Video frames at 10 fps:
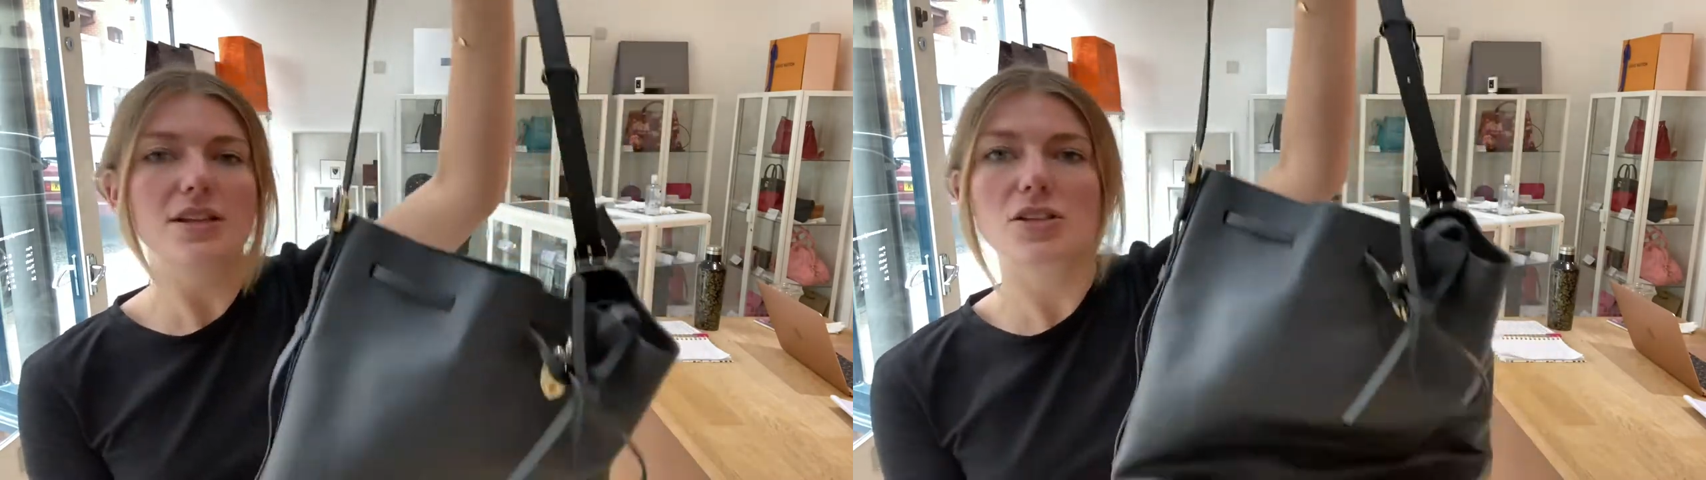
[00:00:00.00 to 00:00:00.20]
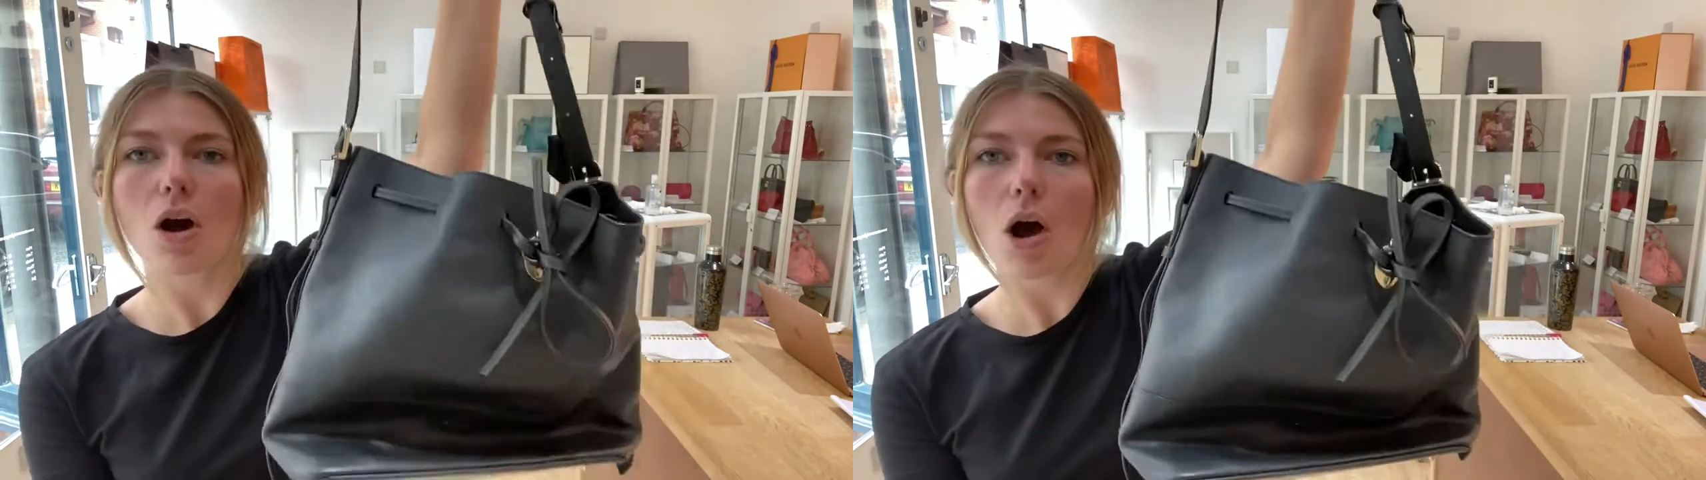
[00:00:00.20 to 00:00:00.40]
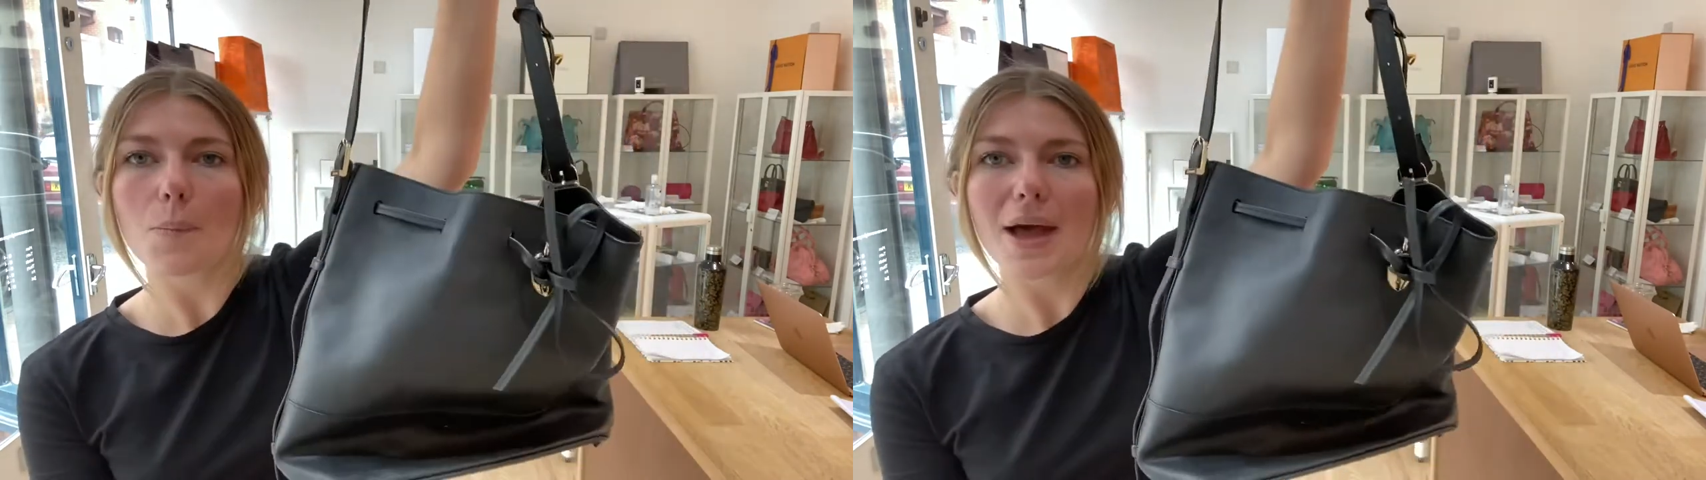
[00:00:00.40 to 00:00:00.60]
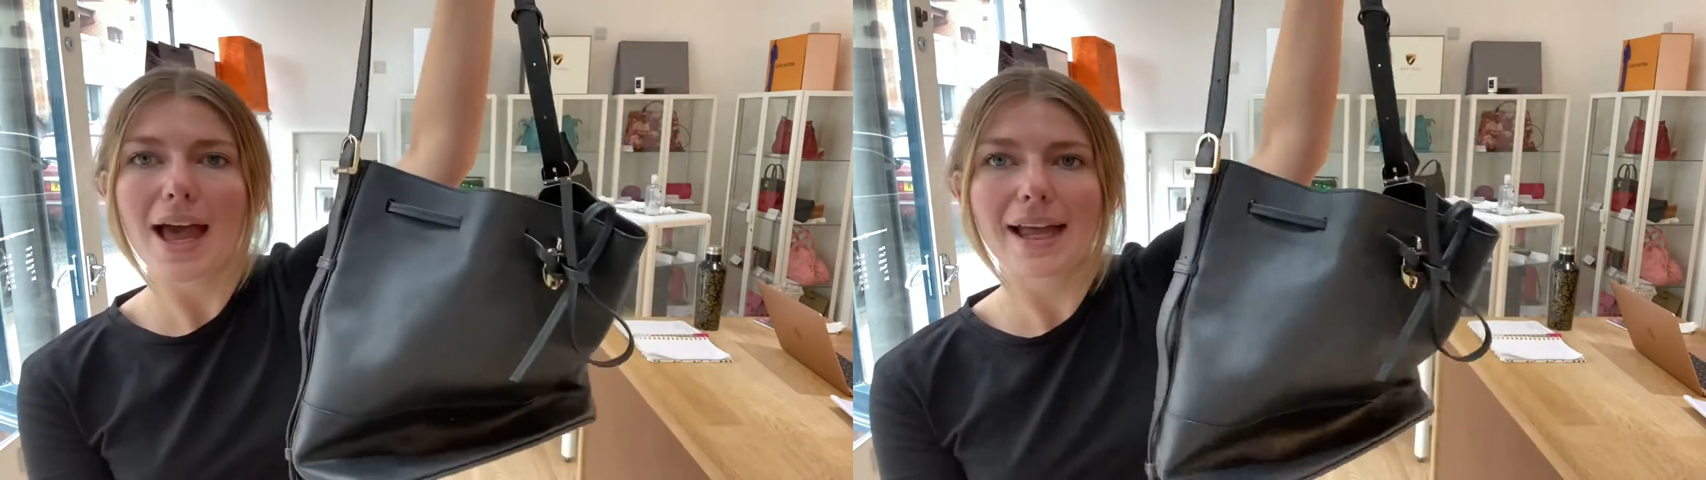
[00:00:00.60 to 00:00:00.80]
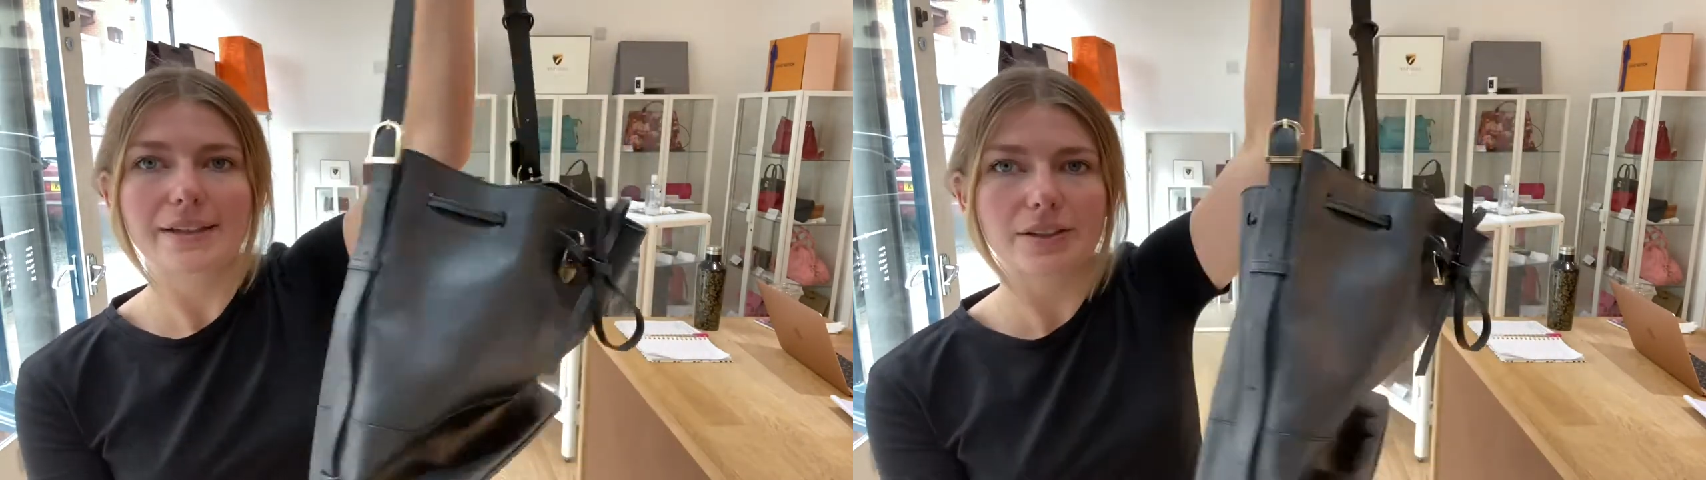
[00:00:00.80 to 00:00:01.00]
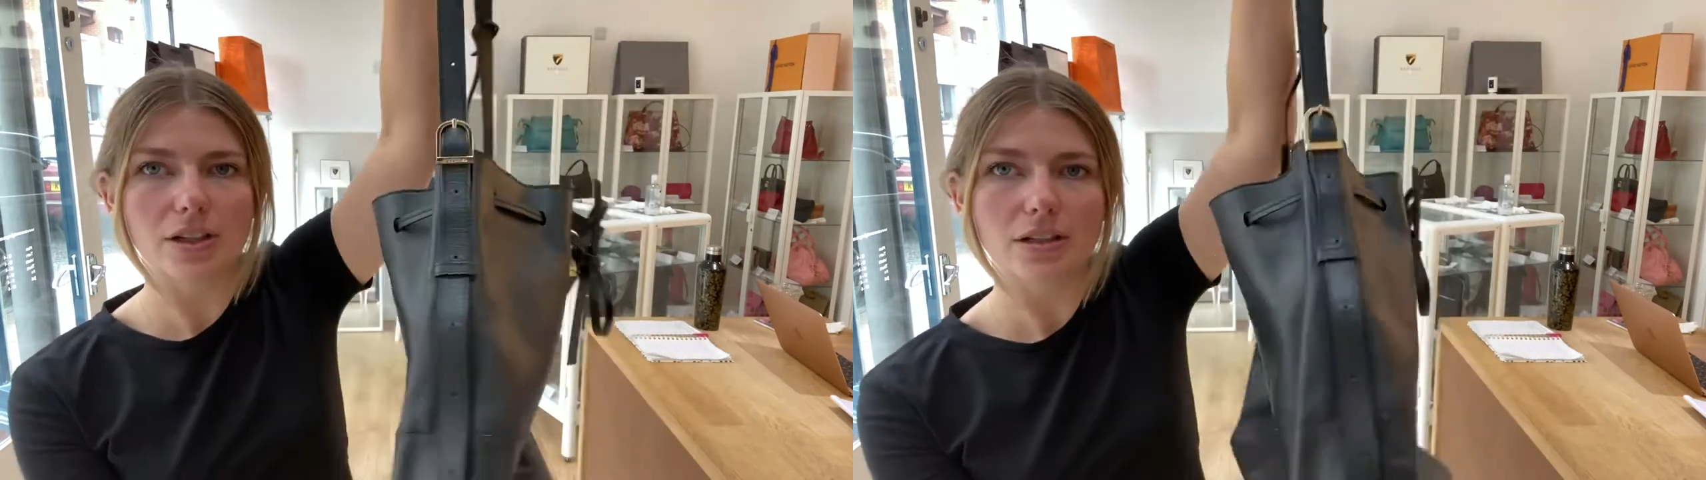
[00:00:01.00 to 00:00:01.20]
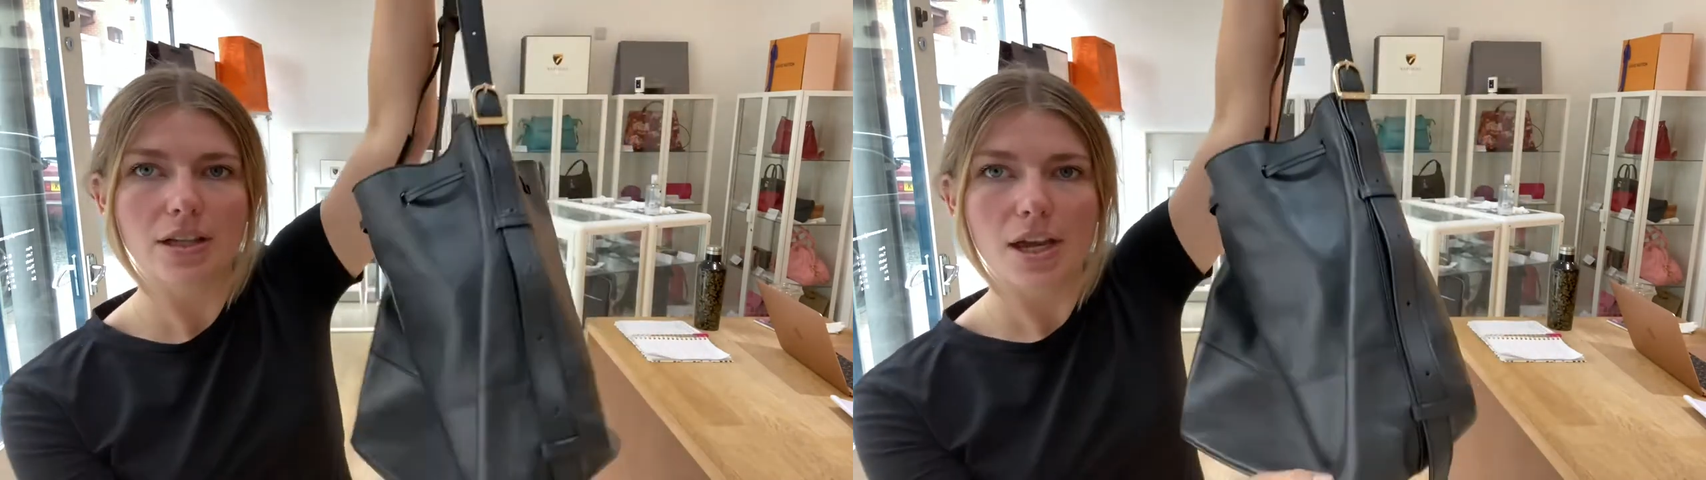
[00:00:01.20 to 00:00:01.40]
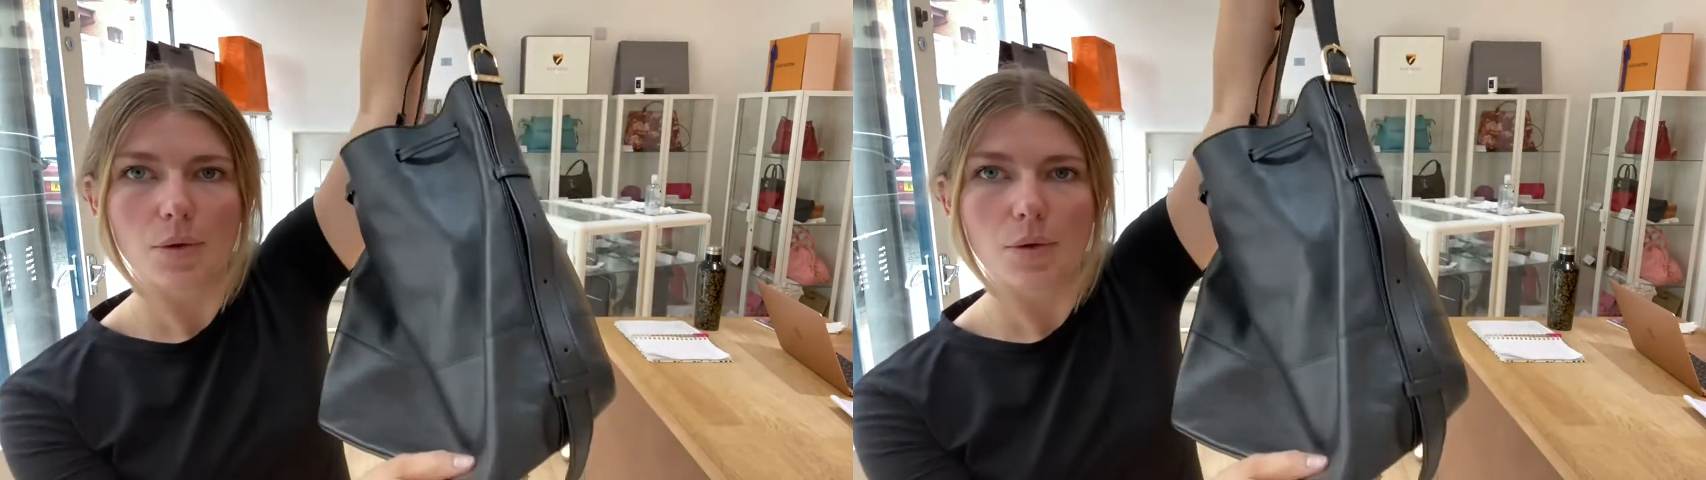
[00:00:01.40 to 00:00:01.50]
top handle,